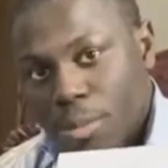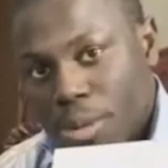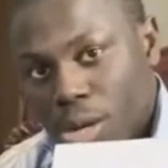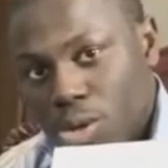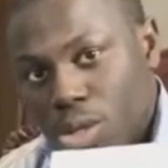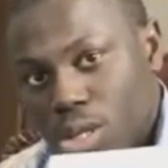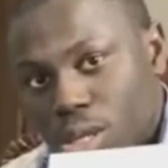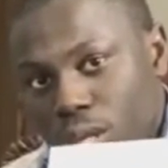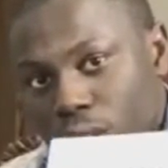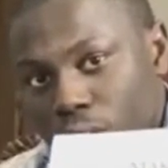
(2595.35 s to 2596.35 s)
about
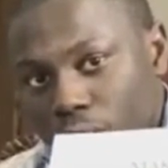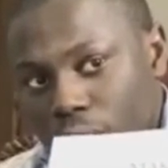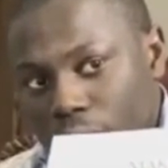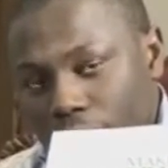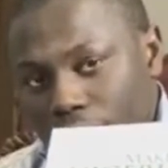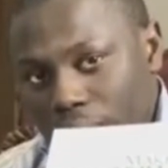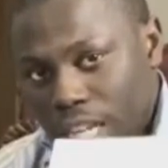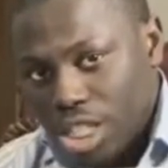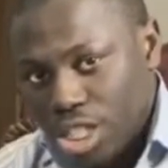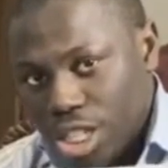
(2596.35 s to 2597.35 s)
in
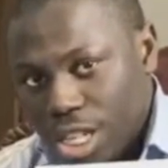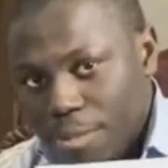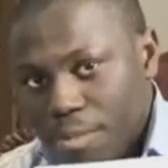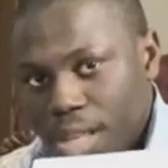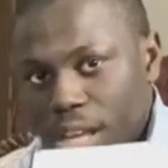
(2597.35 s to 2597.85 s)
Nigeria.